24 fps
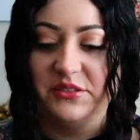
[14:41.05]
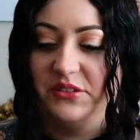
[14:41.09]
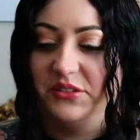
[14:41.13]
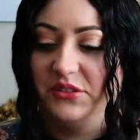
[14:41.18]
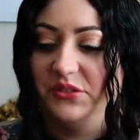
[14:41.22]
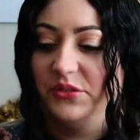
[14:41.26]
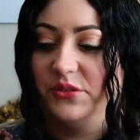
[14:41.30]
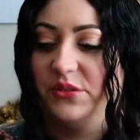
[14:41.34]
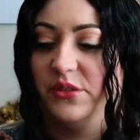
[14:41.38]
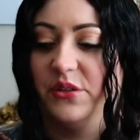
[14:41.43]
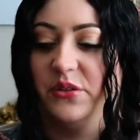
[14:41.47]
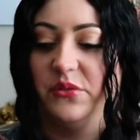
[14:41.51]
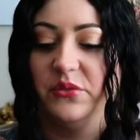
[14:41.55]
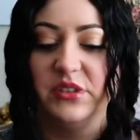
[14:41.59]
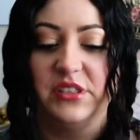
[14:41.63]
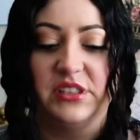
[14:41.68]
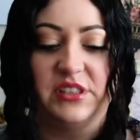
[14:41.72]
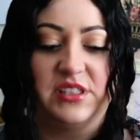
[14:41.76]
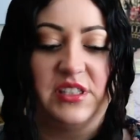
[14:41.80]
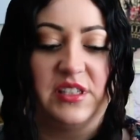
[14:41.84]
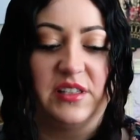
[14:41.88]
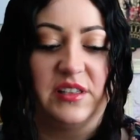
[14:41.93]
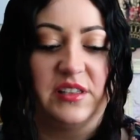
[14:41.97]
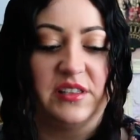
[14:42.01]
you know,
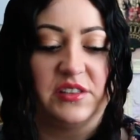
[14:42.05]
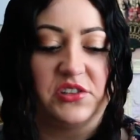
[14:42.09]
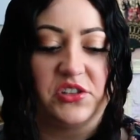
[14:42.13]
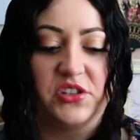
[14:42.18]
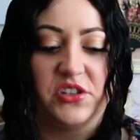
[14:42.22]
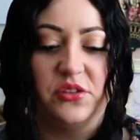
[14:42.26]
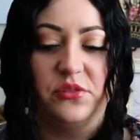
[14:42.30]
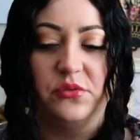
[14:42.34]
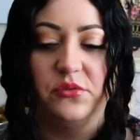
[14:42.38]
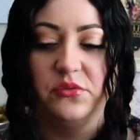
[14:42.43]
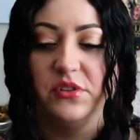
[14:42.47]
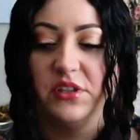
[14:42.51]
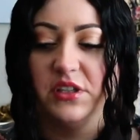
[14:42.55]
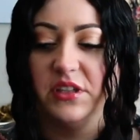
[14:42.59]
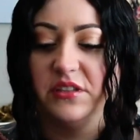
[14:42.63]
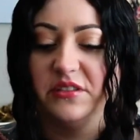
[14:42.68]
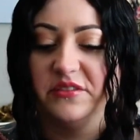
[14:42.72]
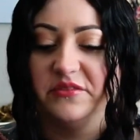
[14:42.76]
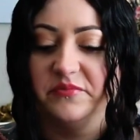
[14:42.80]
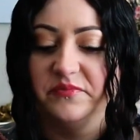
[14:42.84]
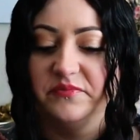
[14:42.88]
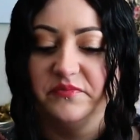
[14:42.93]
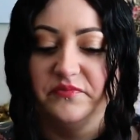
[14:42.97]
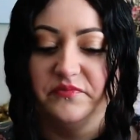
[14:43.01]
into this
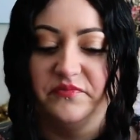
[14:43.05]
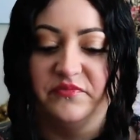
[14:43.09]
union.